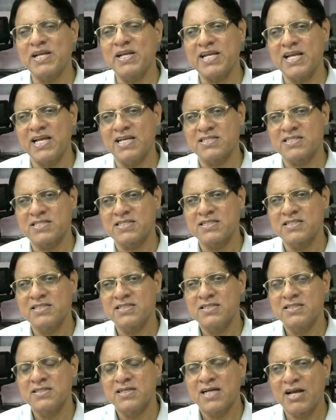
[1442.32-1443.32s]
my case?
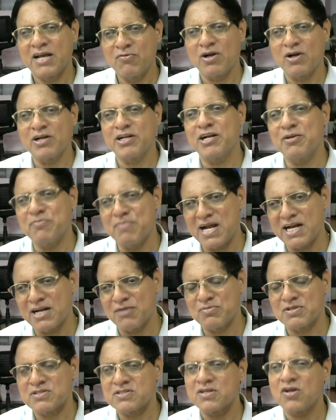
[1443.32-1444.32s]
I wanted a
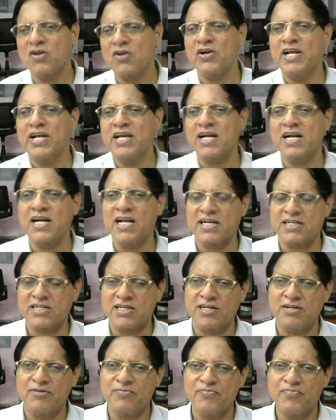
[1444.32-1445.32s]
mandamus, already
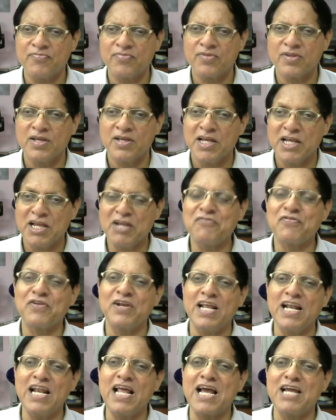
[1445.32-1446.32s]
conducted. If
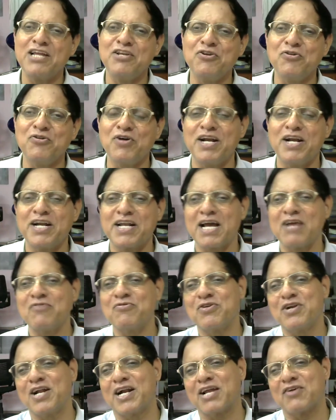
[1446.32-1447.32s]
really I knew it, I
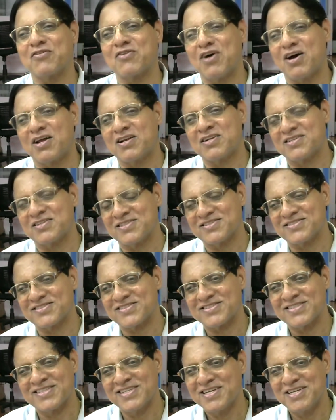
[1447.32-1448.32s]
would not have gone.
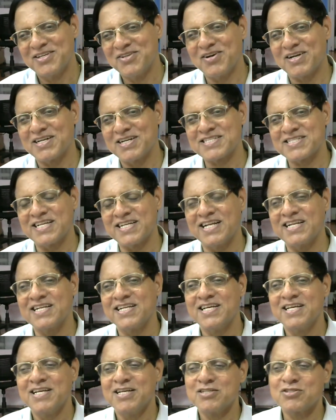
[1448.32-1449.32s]
You
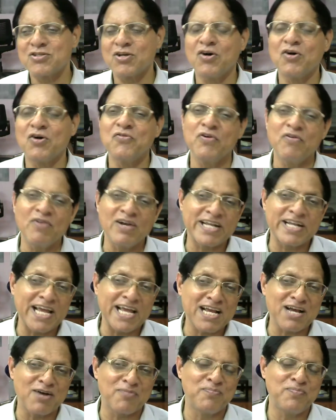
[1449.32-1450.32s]
understand? So we will
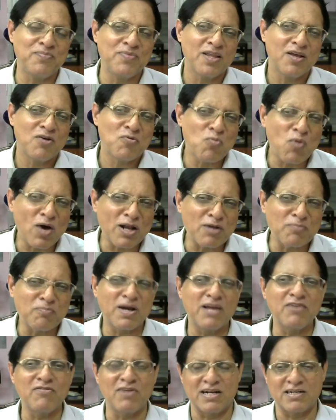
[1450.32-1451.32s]
take up one
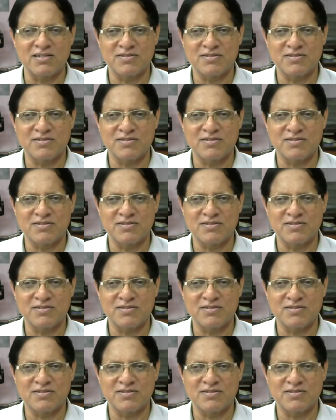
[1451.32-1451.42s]
by